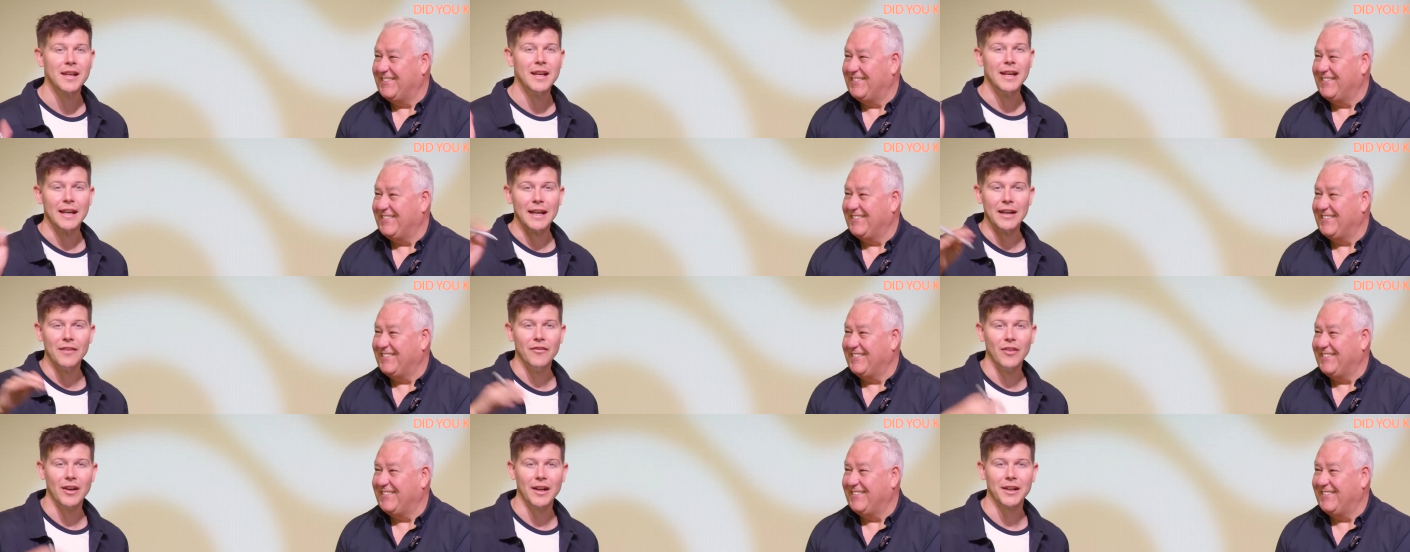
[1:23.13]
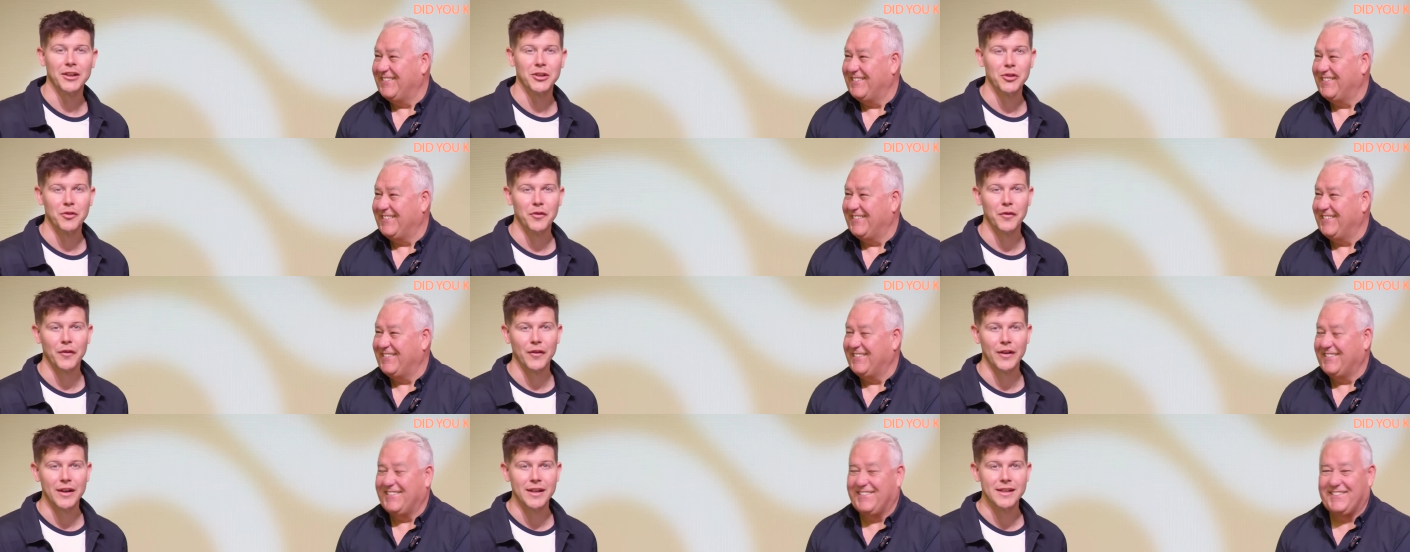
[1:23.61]
Speaker 1: Invite your
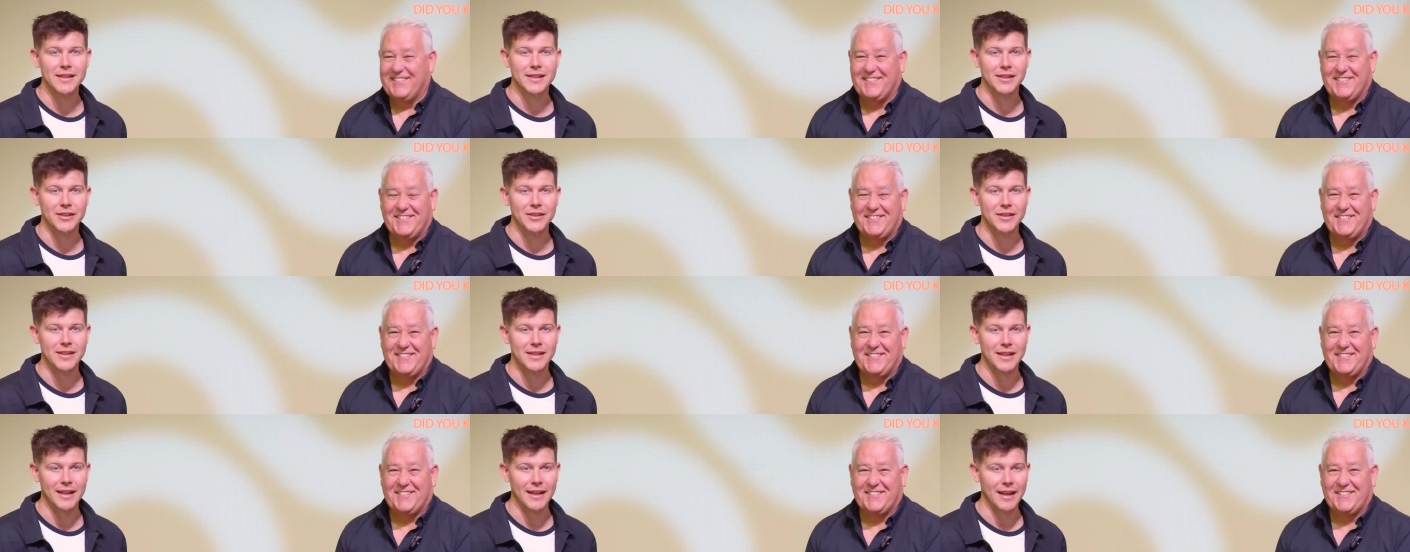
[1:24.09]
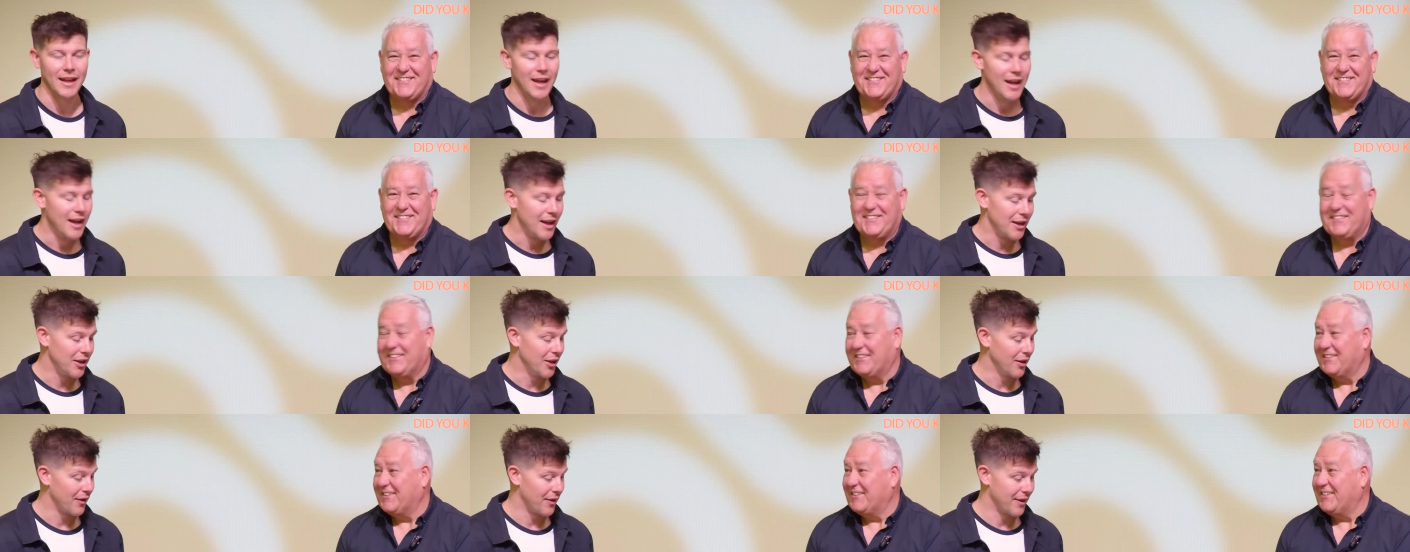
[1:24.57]
friends because, uh,
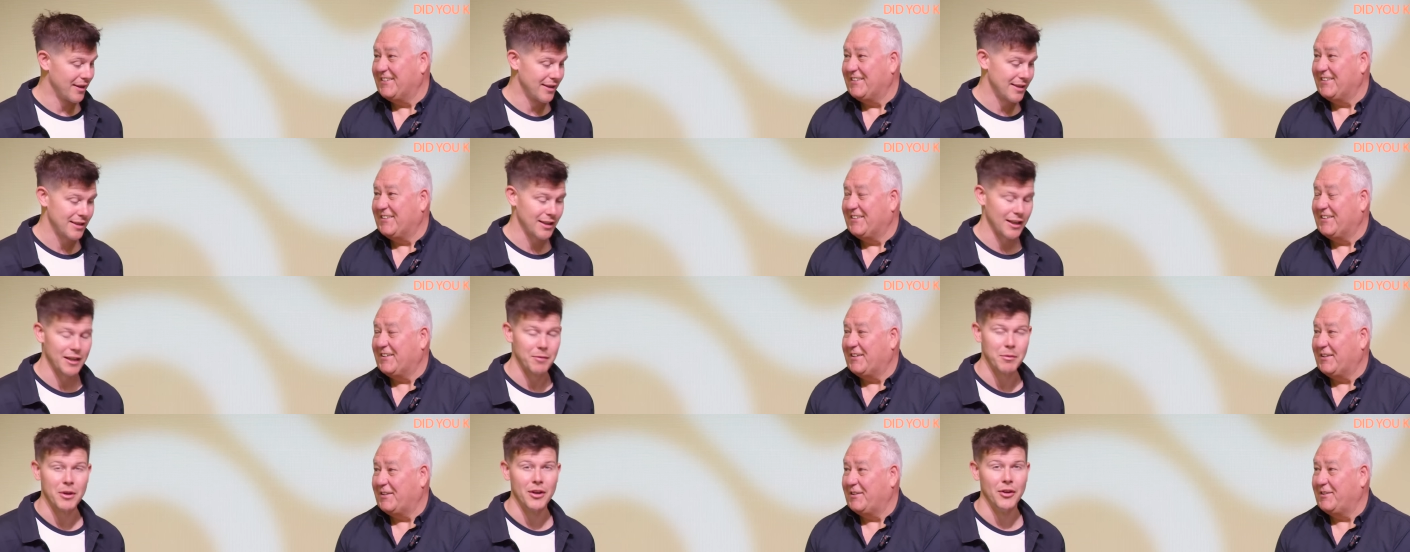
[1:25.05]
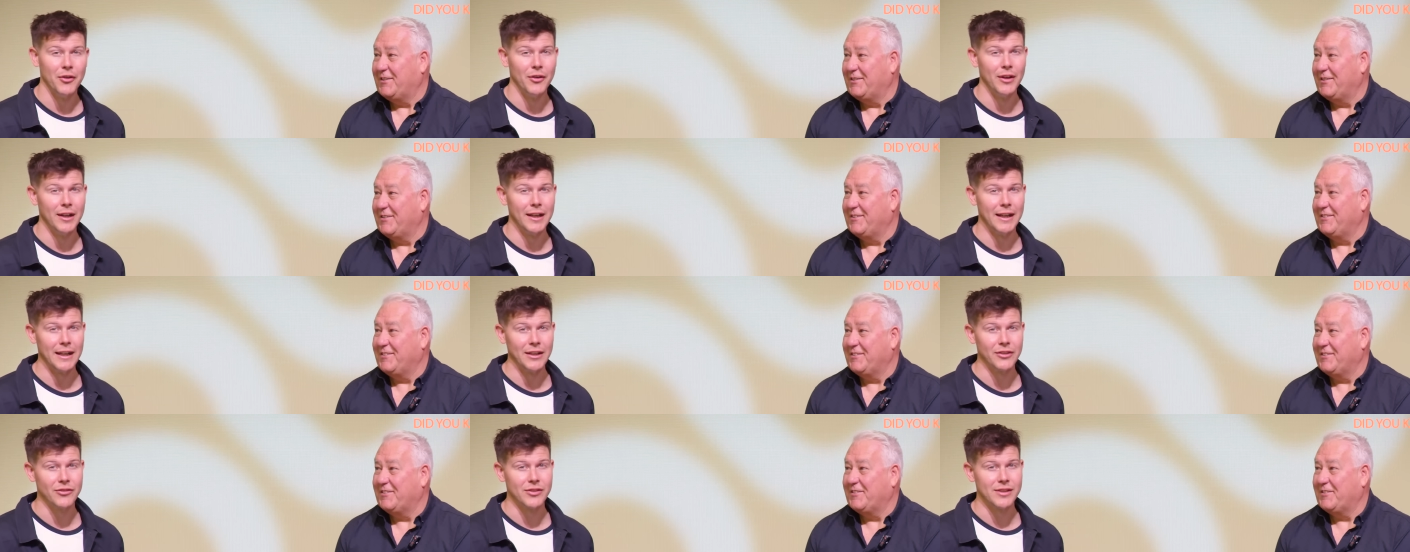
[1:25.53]
yeah, this is going to be a
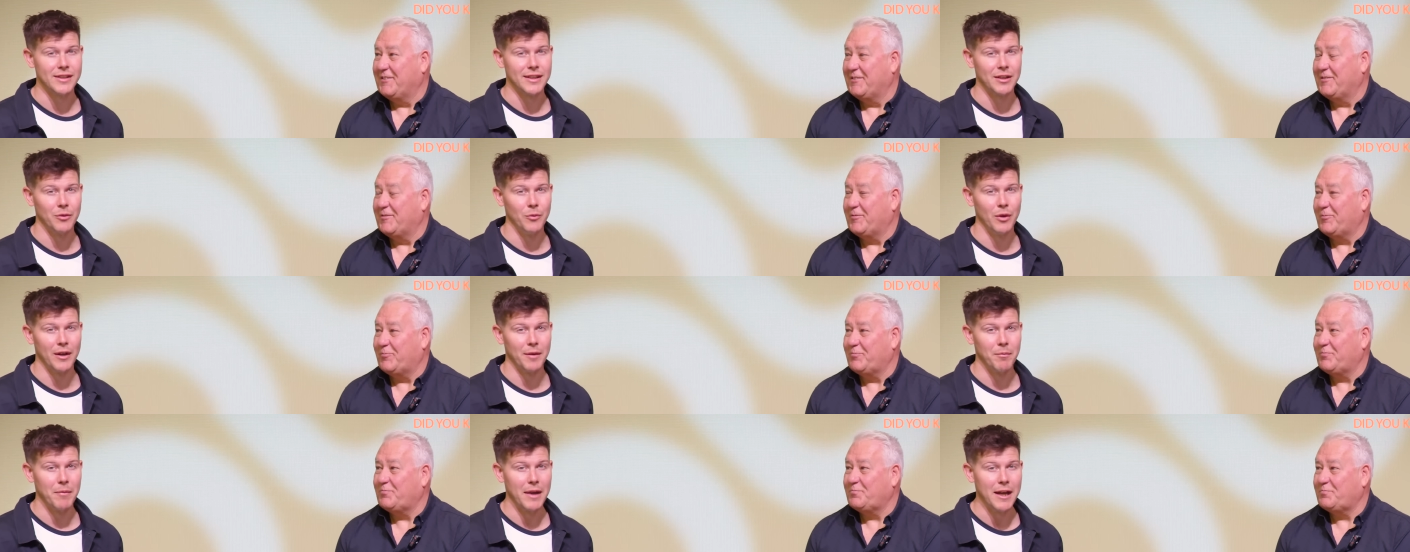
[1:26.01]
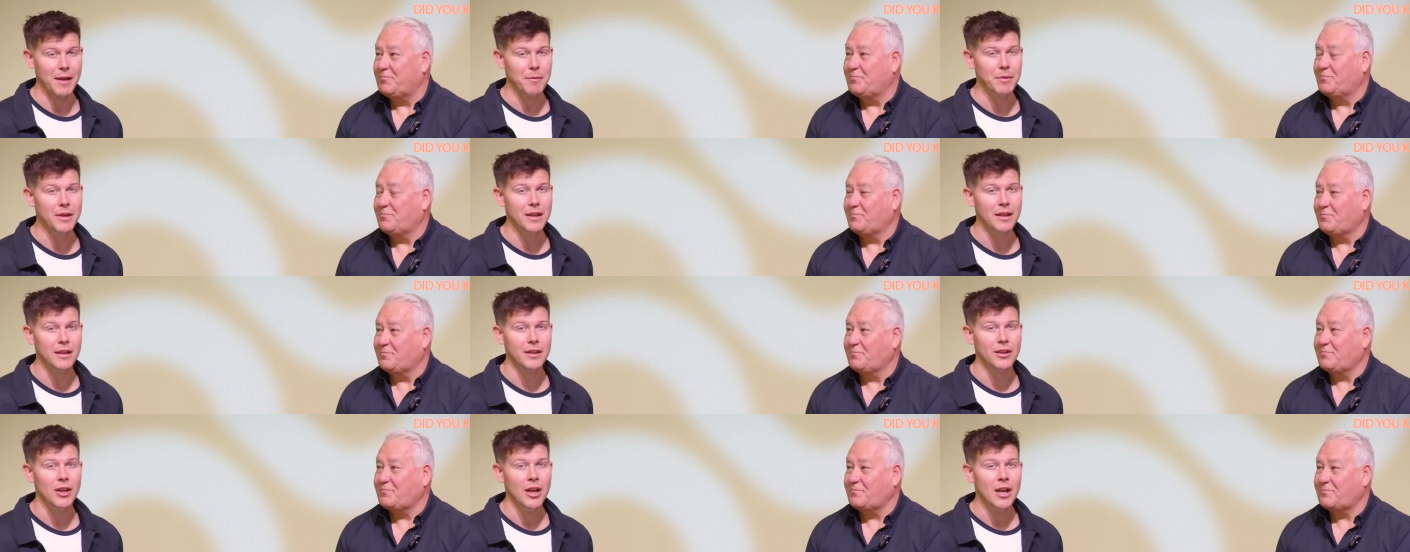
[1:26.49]
really interesting one.
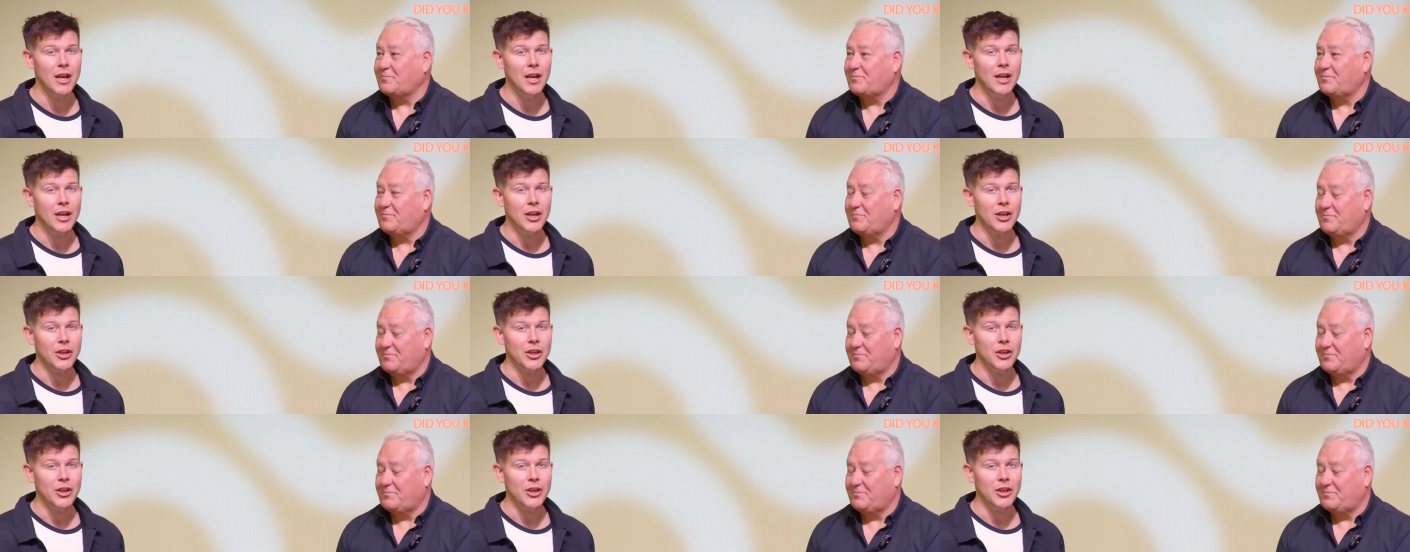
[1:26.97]
Maybe